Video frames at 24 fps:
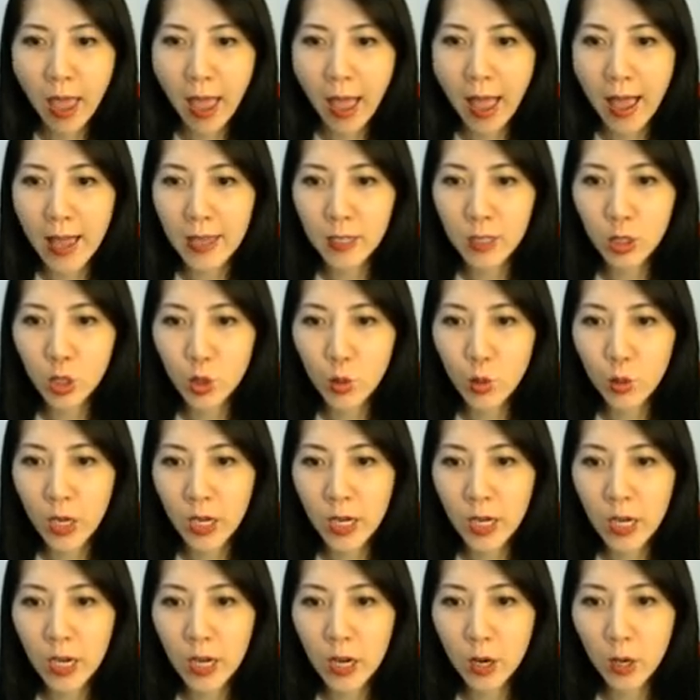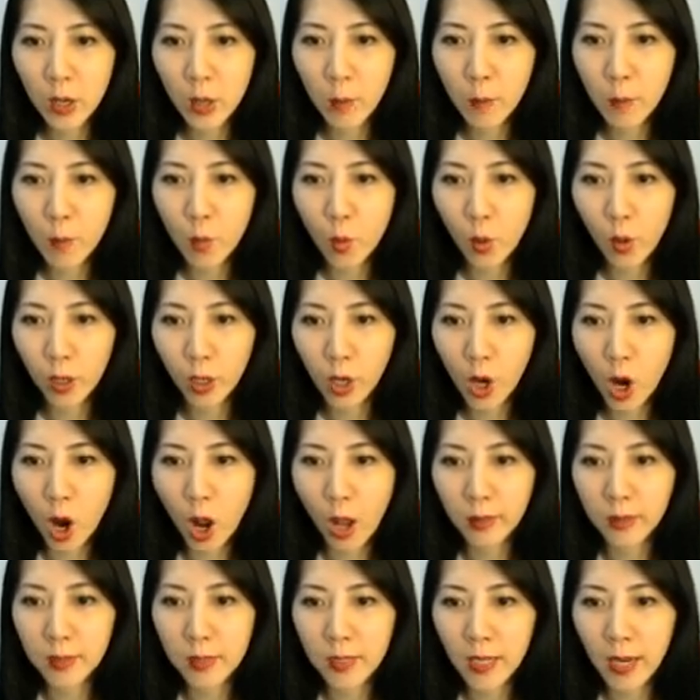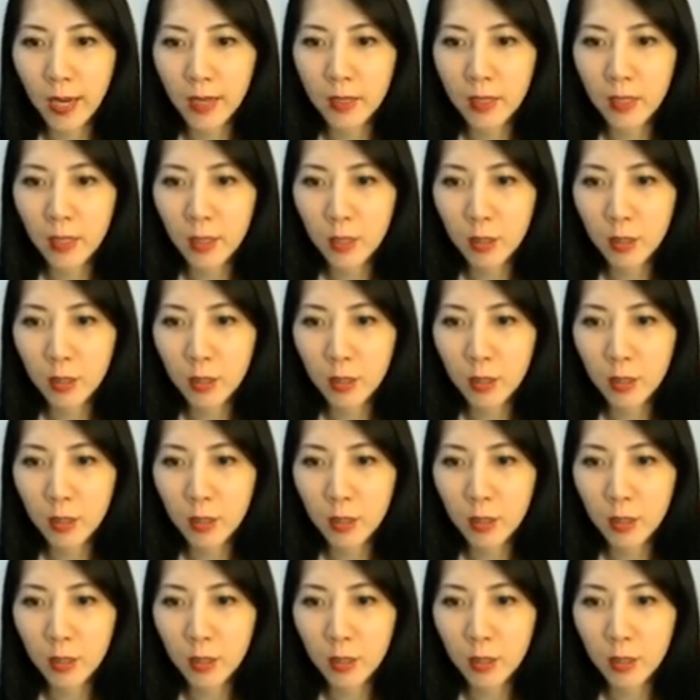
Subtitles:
as you hear more content.